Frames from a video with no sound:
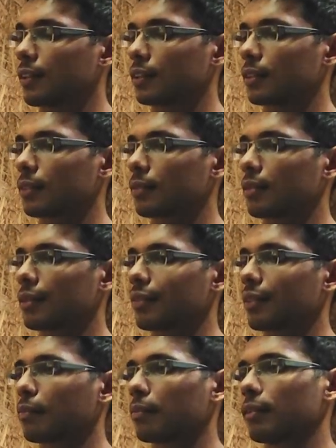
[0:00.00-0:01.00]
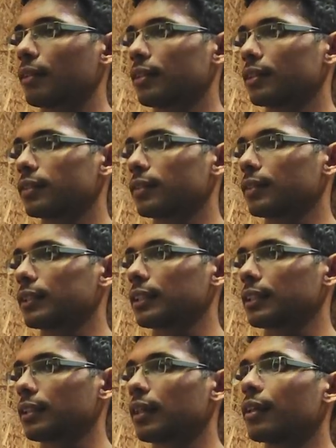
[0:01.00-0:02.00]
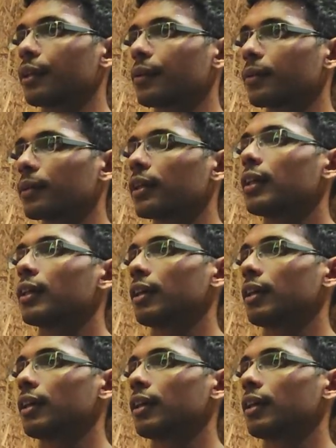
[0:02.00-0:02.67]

So one of them is focusing on a new